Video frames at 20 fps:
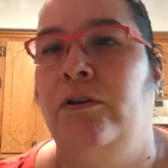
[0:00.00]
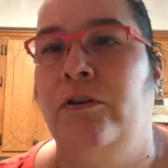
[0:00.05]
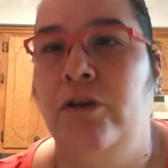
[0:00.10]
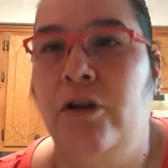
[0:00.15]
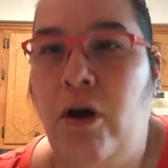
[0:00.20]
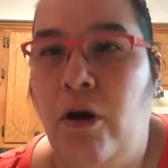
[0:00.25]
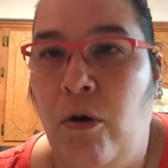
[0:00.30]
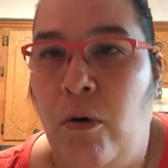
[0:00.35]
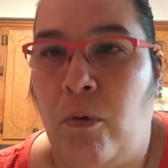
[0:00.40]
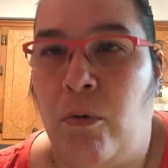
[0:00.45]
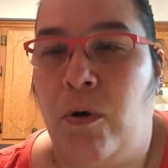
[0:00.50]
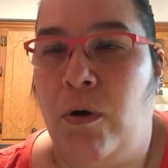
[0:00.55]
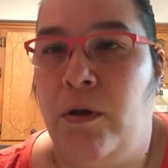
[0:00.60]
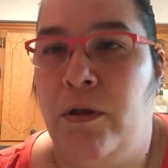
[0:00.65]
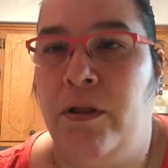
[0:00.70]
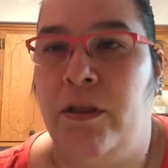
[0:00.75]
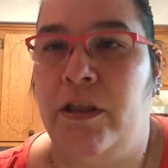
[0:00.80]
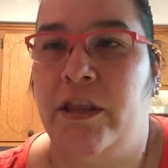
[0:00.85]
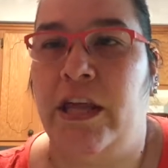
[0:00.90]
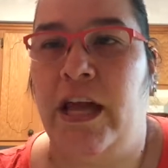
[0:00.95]
No,
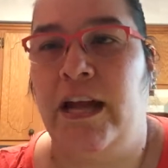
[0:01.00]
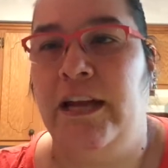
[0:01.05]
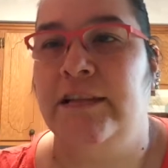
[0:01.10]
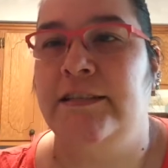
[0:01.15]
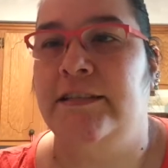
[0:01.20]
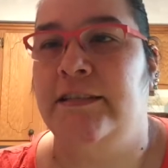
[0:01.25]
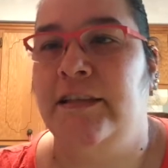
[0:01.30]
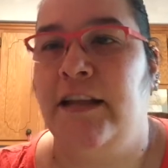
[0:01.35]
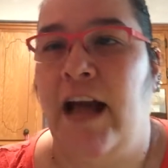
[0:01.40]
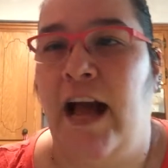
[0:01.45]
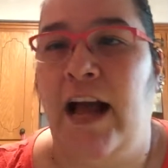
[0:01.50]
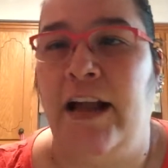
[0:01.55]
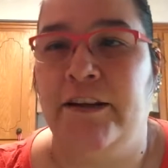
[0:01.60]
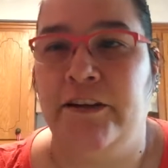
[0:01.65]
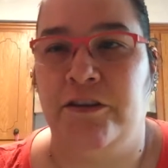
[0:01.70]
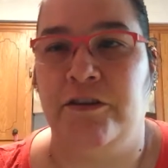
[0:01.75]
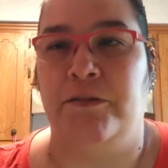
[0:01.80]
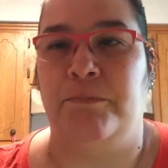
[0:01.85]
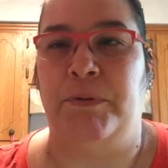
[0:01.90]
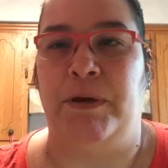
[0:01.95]
that is
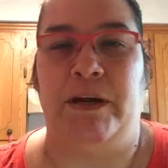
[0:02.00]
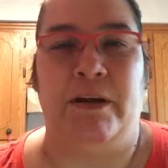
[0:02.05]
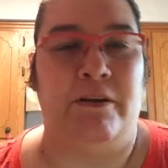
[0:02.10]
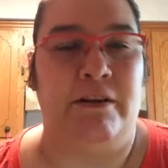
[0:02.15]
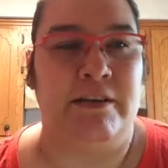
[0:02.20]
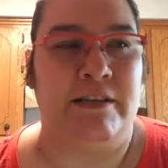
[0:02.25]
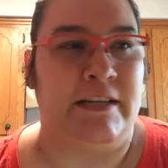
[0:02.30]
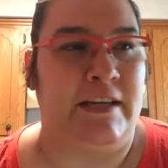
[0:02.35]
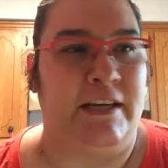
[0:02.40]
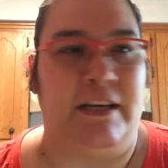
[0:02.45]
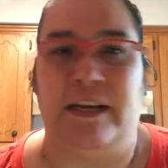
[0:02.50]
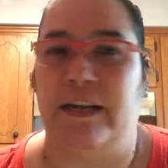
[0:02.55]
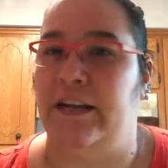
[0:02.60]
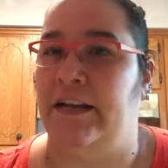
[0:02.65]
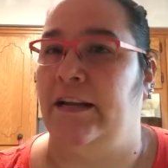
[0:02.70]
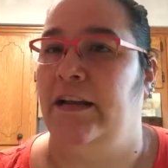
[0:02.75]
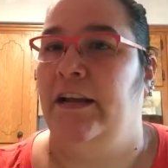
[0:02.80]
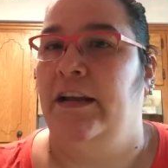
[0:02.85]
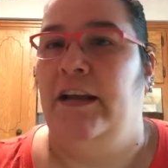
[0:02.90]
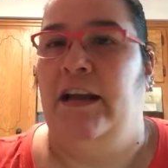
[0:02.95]
not good parenting.
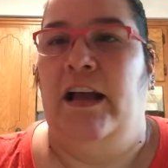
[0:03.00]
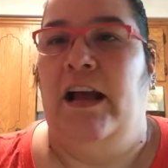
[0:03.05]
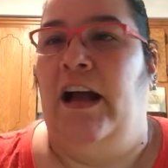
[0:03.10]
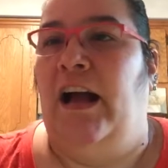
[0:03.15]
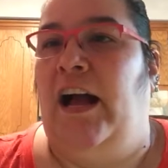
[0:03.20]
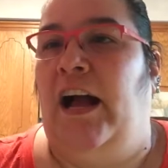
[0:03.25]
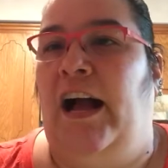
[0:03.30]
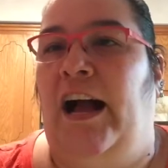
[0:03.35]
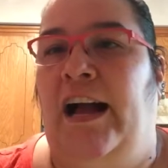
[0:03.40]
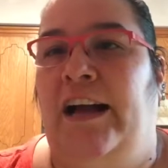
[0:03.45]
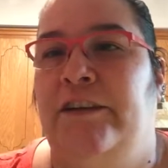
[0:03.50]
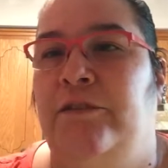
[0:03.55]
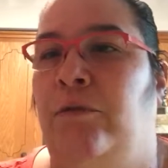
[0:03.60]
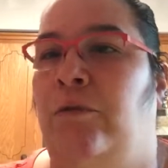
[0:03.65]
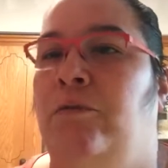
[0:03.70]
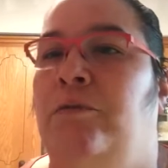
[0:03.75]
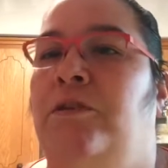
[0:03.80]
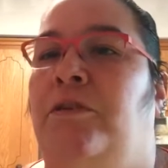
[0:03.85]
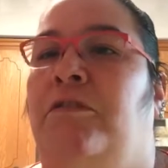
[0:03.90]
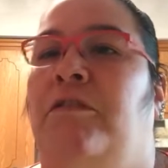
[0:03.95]
And I
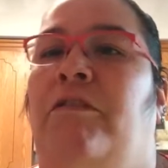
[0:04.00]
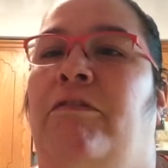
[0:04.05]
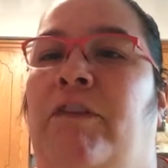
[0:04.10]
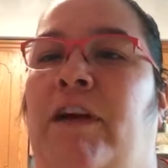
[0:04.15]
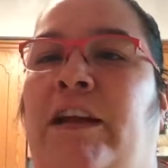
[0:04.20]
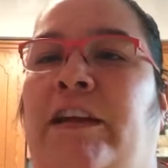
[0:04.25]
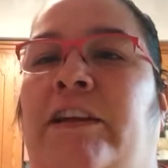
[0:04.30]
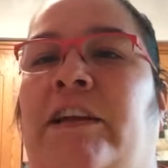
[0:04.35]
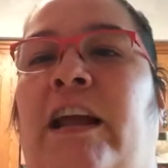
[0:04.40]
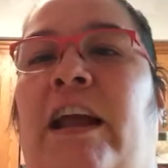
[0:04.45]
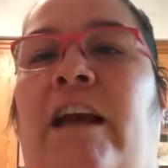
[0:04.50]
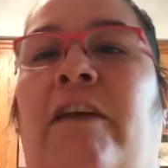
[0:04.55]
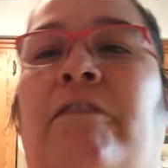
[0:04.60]
don't know if I could